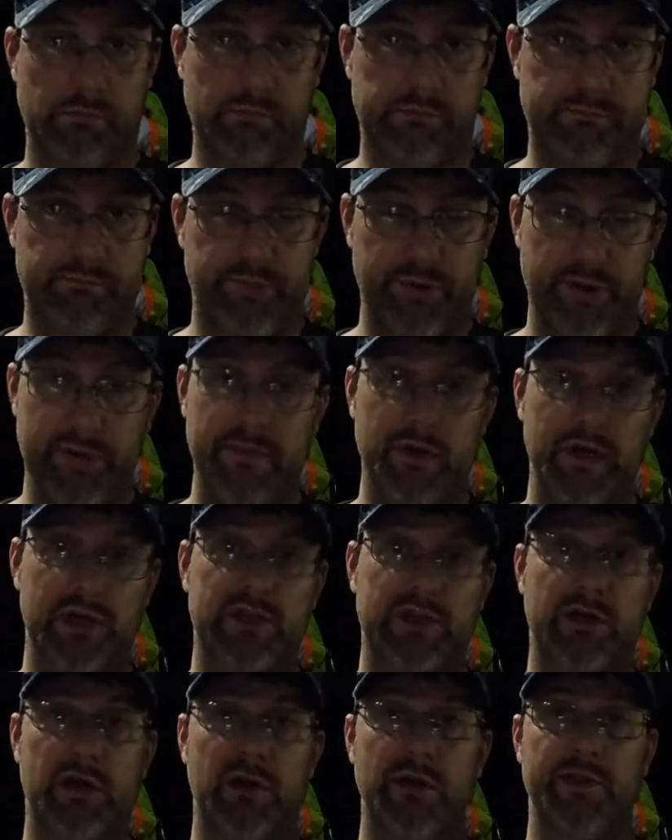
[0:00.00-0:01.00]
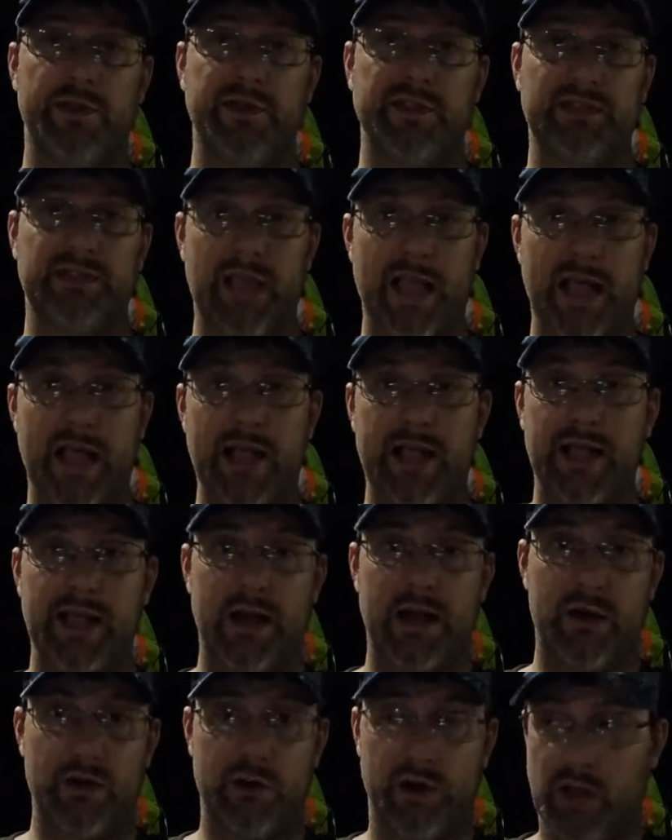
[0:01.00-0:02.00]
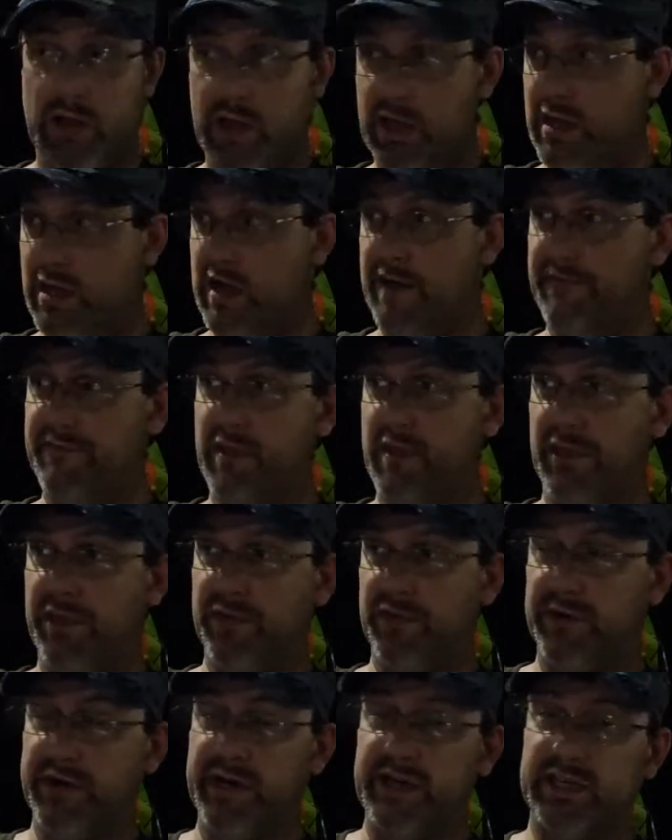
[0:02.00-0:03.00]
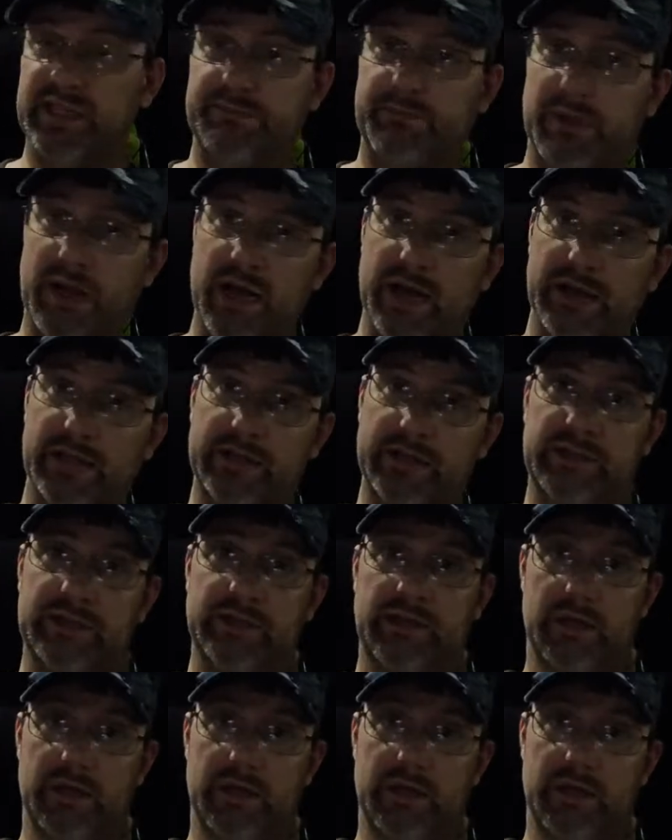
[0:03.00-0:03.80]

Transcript: pretty much all of the slack out of the 3 spots